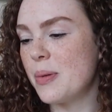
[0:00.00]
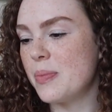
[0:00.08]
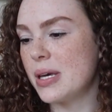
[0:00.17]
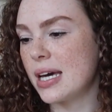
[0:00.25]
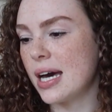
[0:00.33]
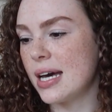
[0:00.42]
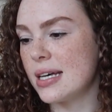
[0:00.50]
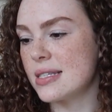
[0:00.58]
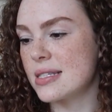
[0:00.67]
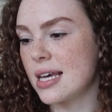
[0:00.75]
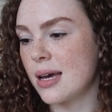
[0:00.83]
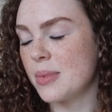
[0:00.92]

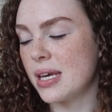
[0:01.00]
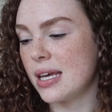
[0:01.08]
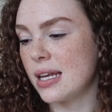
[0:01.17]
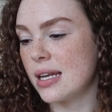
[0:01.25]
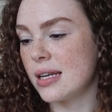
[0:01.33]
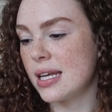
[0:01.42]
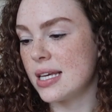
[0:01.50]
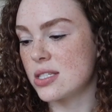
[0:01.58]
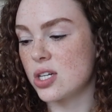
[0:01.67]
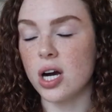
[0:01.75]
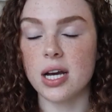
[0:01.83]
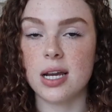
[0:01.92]
because I mean, he's
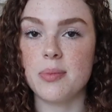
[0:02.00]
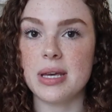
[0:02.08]
not going to